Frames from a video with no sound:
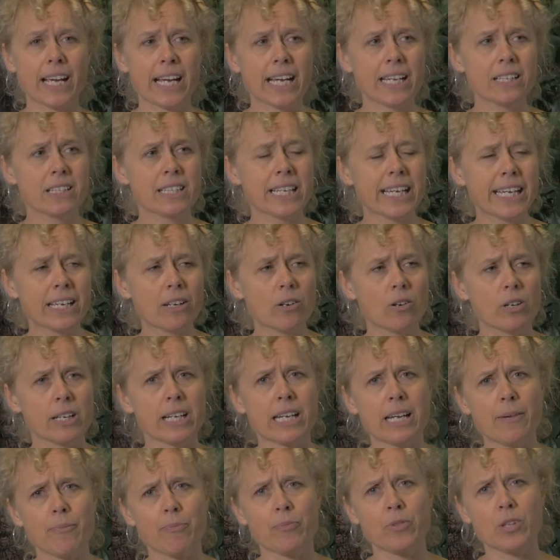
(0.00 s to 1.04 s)
they cannot
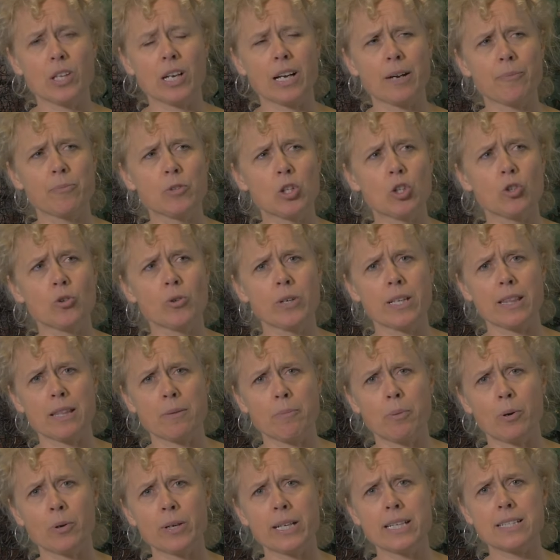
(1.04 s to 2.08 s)
keep urine in the
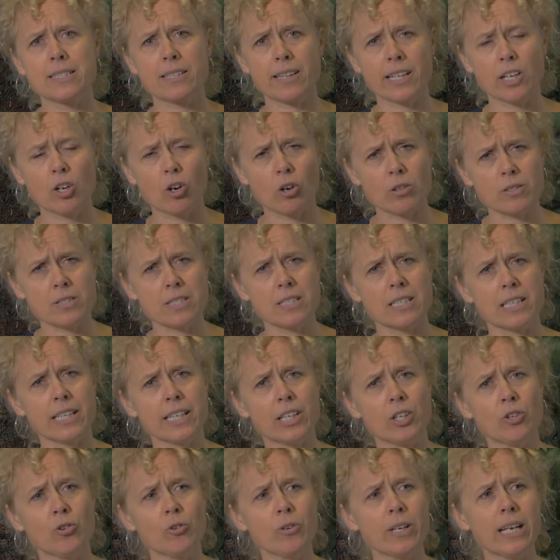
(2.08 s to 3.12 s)
body, so they're constantly
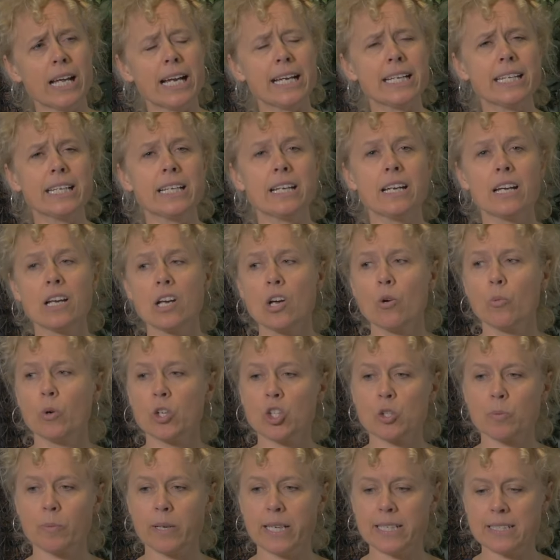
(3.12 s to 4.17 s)
urinating,
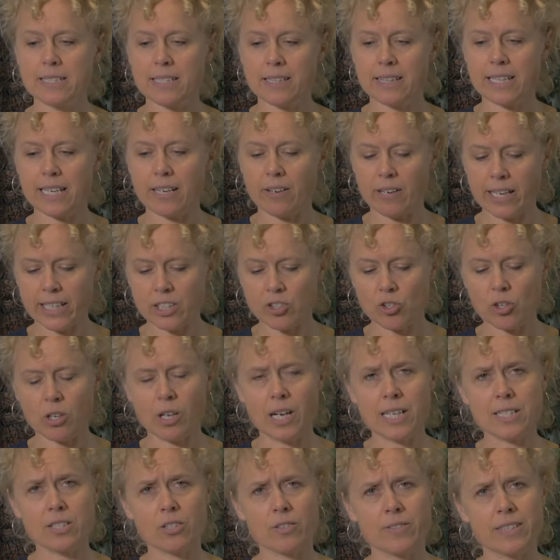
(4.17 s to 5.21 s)
which means that their
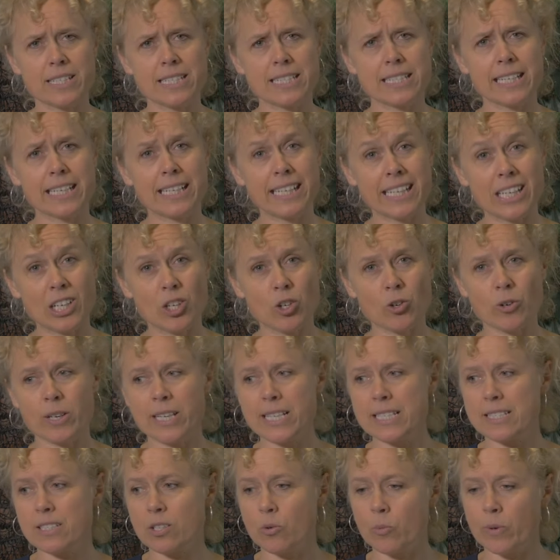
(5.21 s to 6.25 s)
electrolytes on their skin
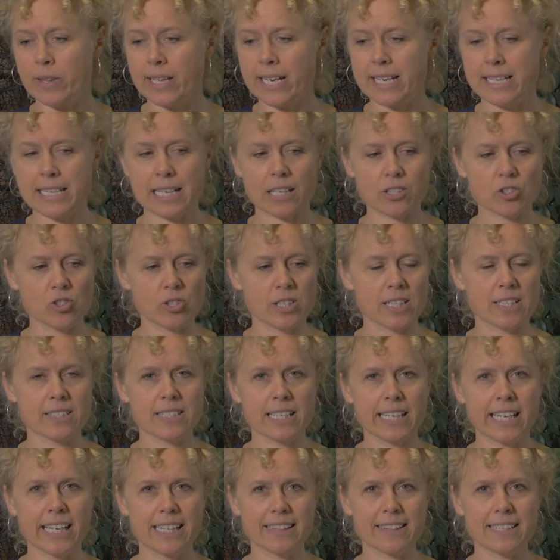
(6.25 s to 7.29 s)
increase, so when they touch things
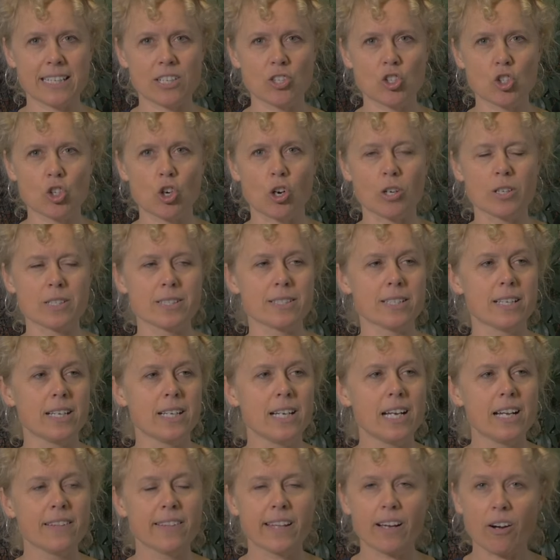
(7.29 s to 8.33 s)
they get these shocks.
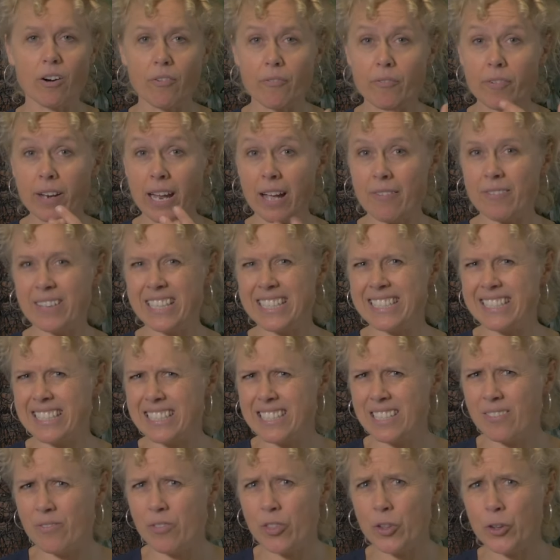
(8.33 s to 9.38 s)
They often have
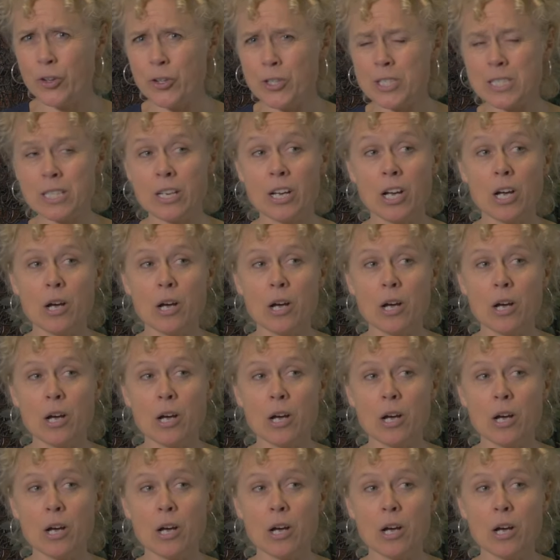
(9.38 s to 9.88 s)
excessive thirst,